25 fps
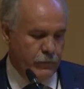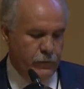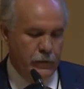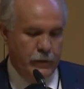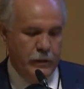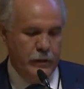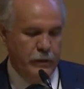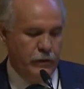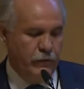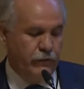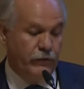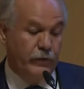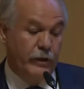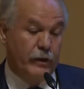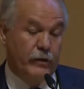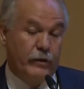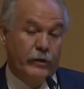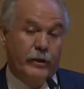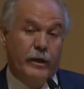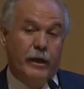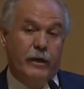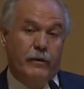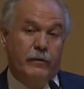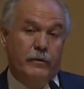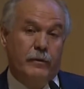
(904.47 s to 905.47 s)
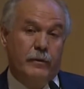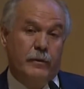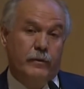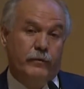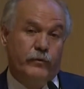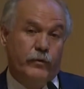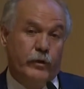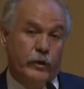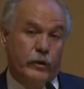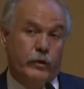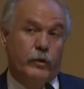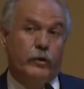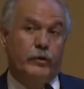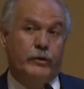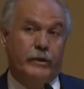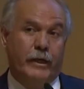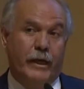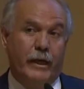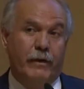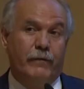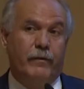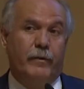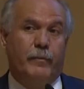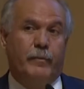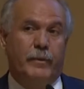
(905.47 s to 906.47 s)
if we are going to
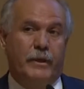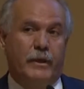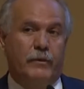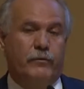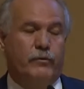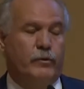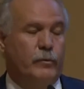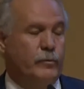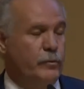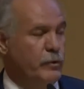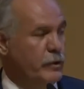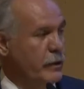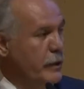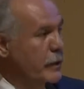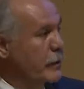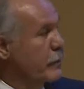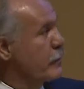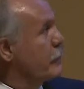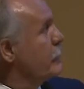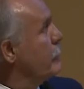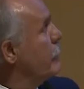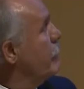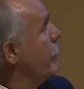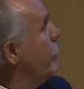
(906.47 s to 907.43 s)
have a platform together.